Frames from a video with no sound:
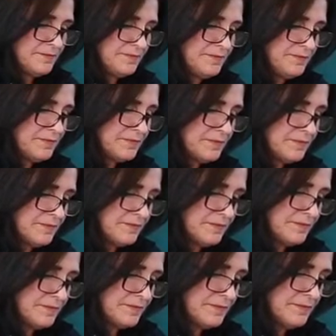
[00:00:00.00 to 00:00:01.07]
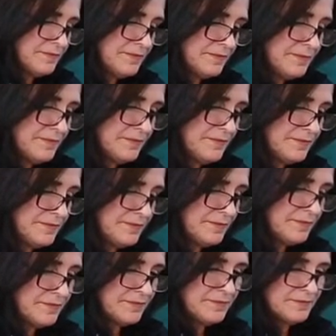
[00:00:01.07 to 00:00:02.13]

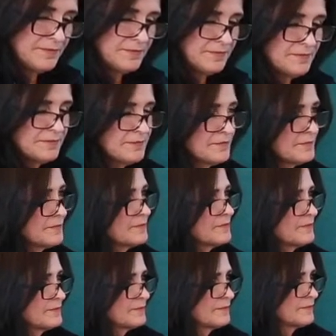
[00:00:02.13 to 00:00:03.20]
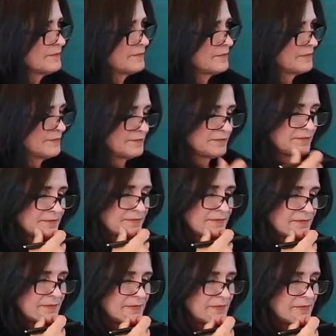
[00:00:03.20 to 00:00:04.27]

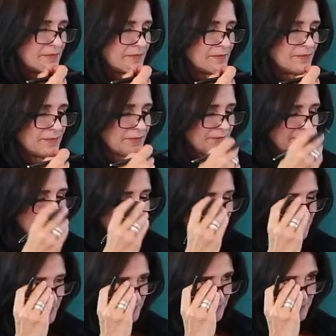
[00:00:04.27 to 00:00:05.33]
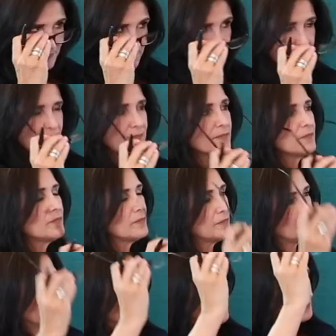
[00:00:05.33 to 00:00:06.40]

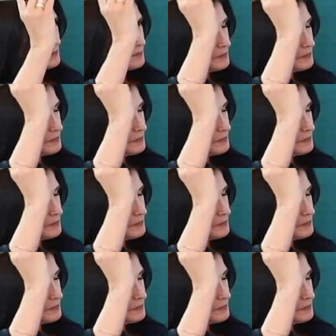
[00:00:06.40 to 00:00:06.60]
The person shown says nothing.